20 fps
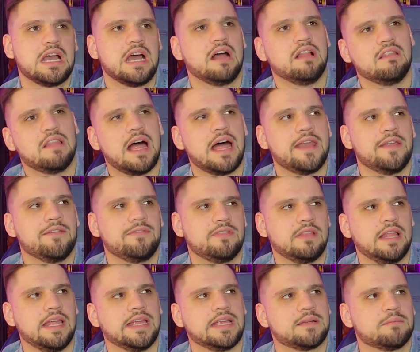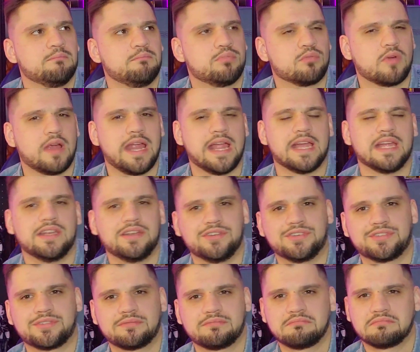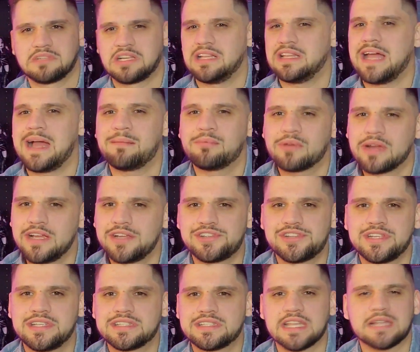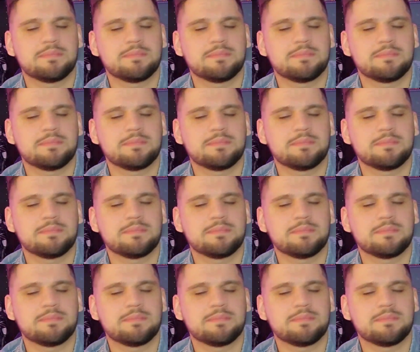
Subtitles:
a lot of like brand collaborations.